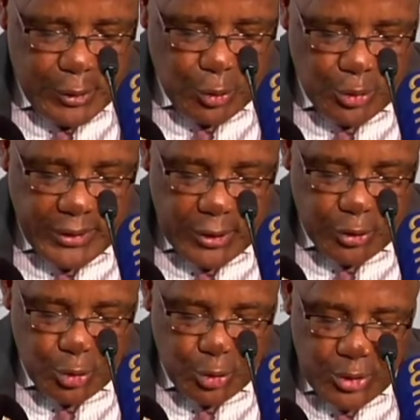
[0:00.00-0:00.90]
to the
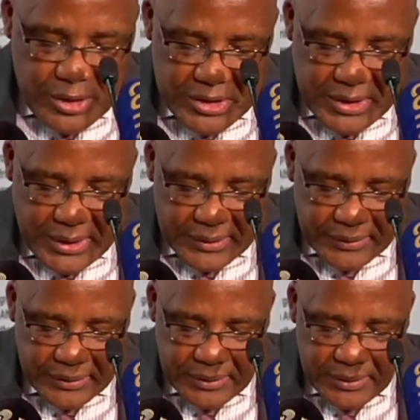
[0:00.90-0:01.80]
Lesotho nationals
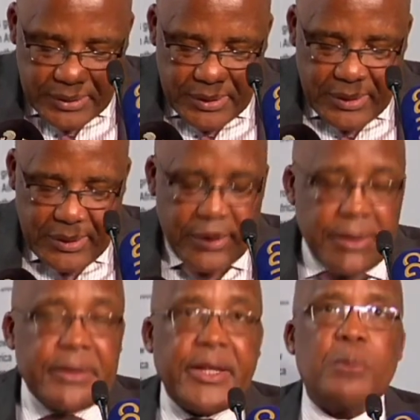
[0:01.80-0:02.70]

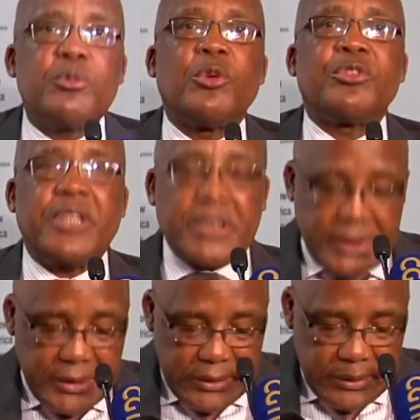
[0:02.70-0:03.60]
in terms of
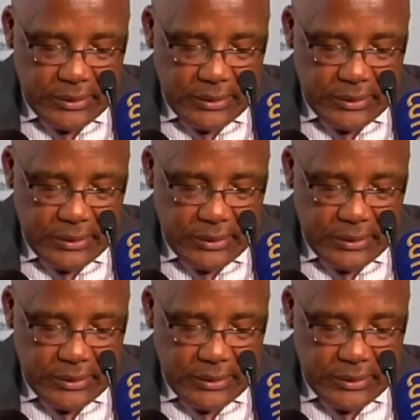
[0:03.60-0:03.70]
Section